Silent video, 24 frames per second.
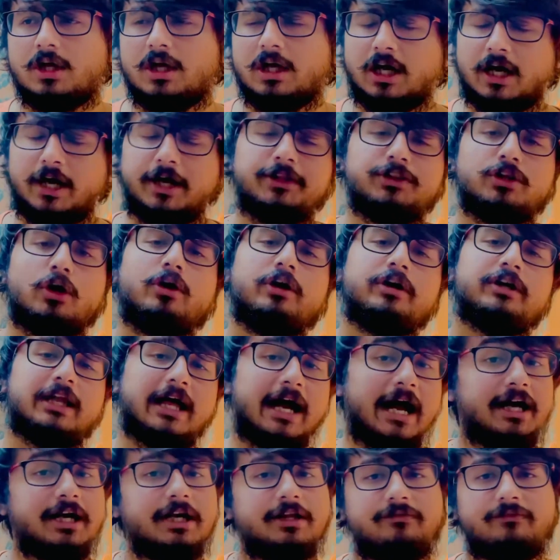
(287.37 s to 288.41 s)
are not
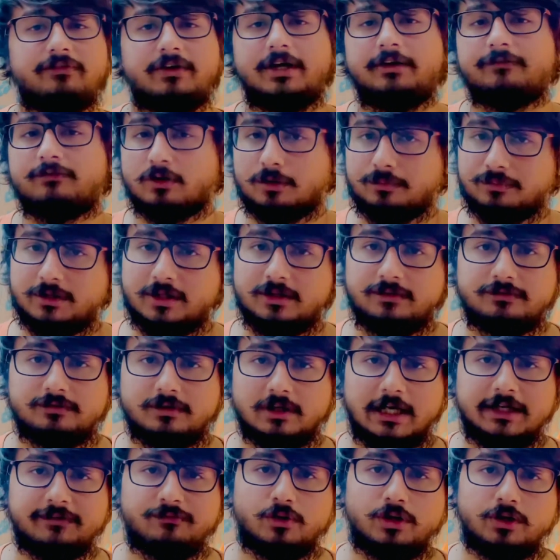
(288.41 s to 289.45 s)
that different from this
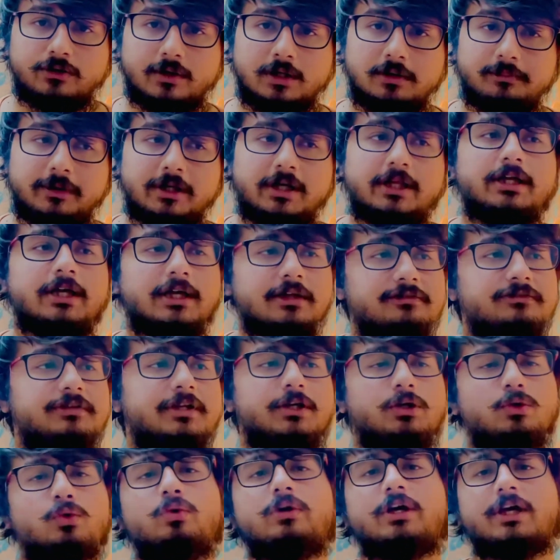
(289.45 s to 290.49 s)
iphone 12 mini yes they
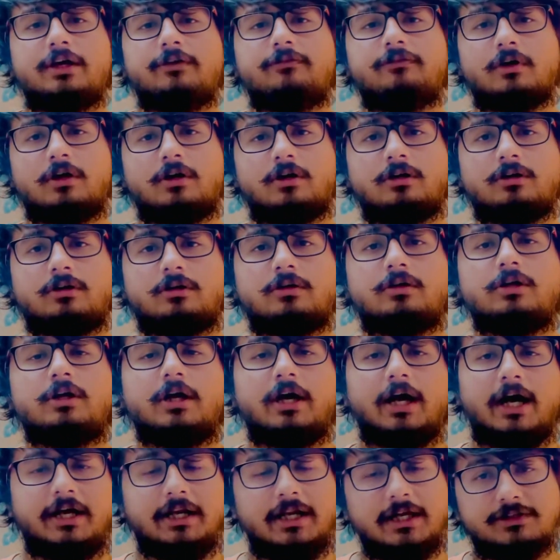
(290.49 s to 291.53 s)
do give uh,
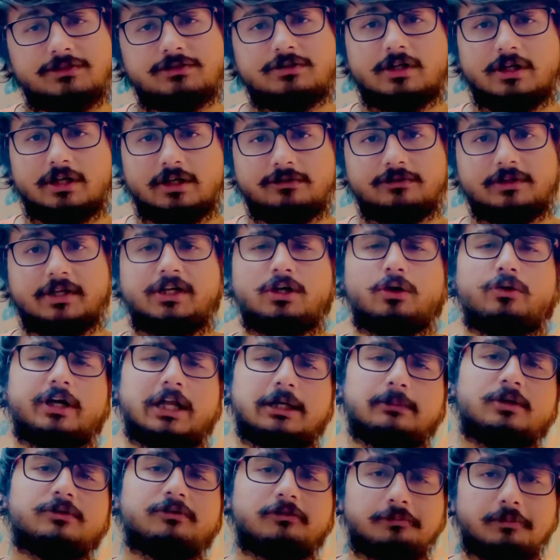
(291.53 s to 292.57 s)
an extra screen on
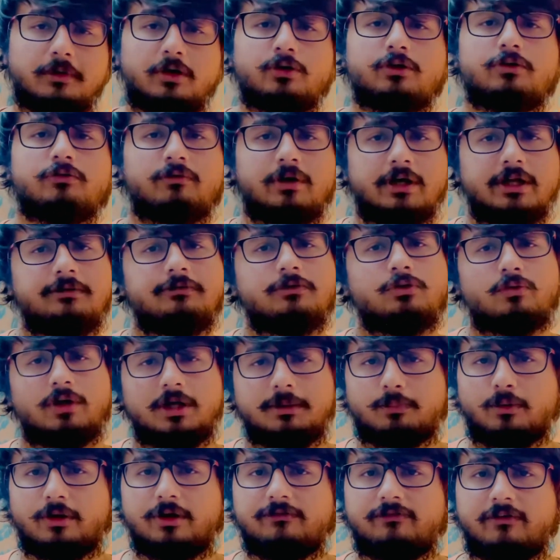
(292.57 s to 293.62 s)
time of about 1 to
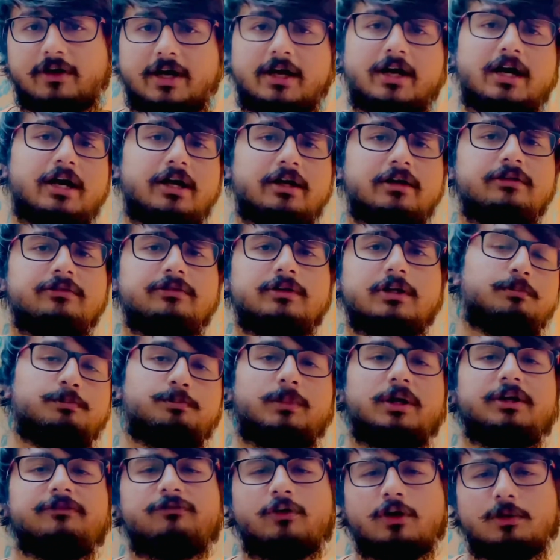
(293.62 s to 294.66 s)
1.5 hours
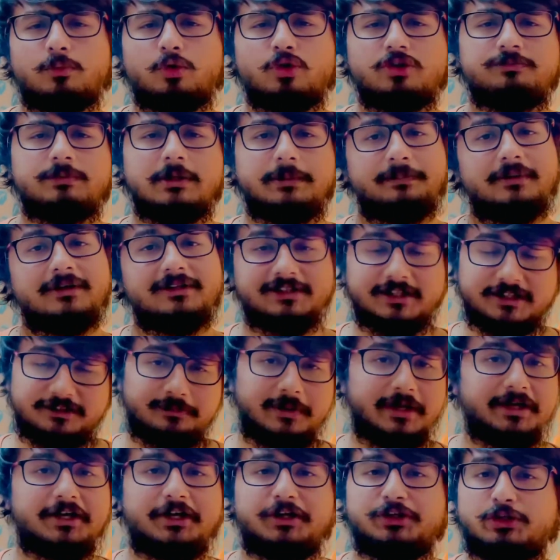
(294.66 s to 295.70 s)
but for most people this
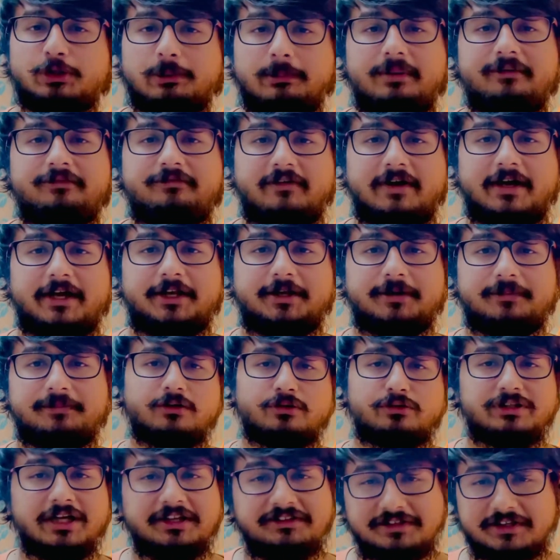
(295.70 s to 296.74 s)
battery should be fine so
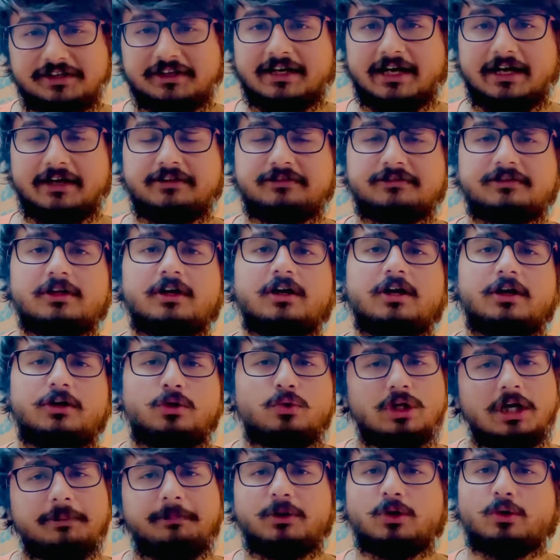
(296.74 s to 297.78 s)
that's it guys do
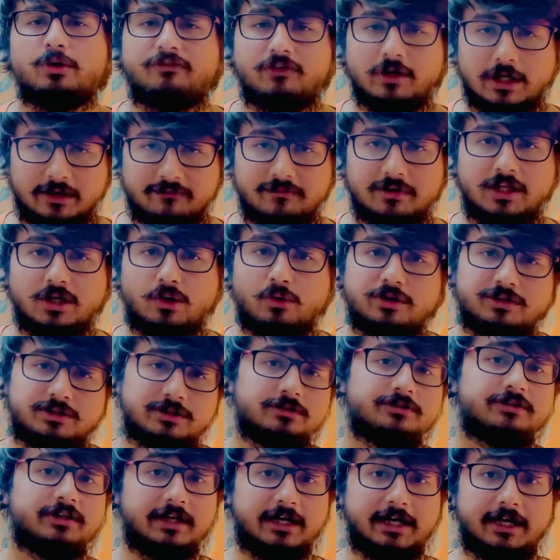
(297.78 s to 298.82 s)
let me know if you have any
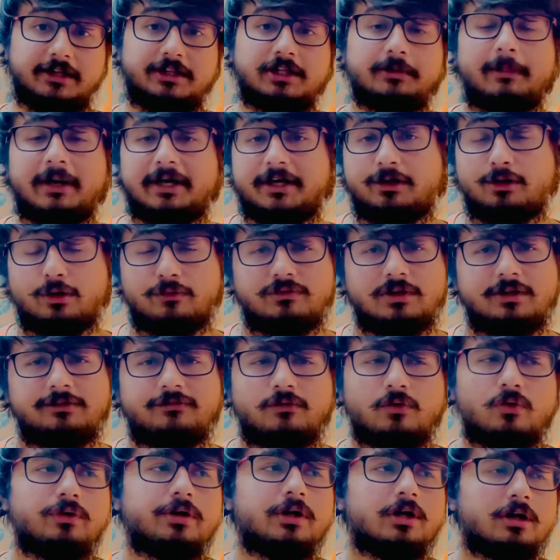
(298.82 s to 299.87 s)
questions regarding the battery of this
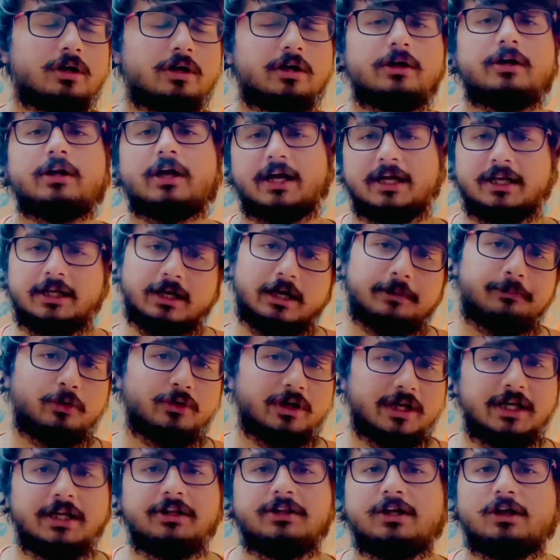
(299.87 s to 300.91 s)
phone or any, about
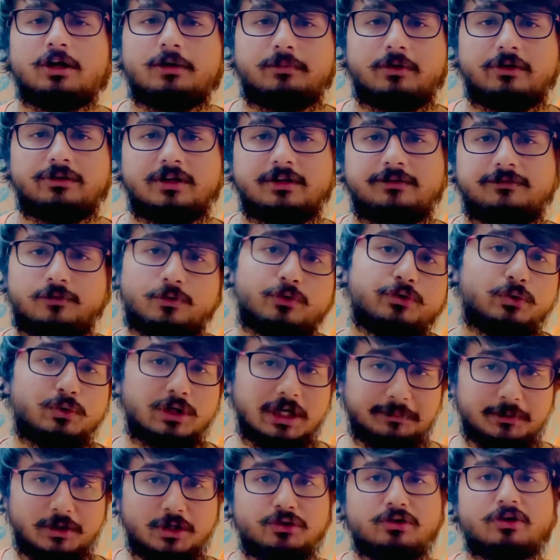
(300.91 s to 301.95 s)
anything about this phone. Do let
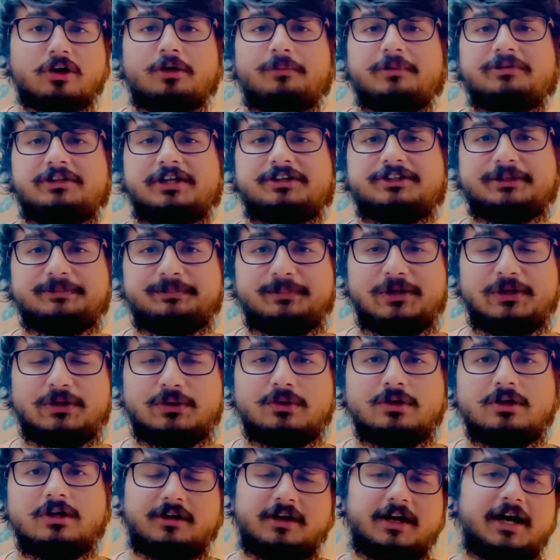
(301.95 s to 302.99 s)
me know in the comment section below
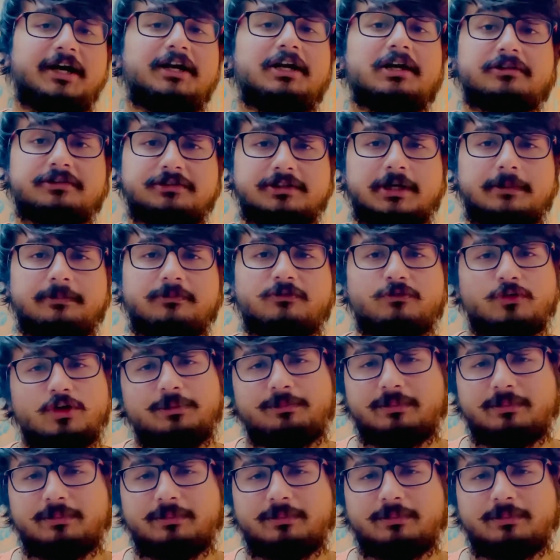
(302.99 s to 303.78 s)
and a sub would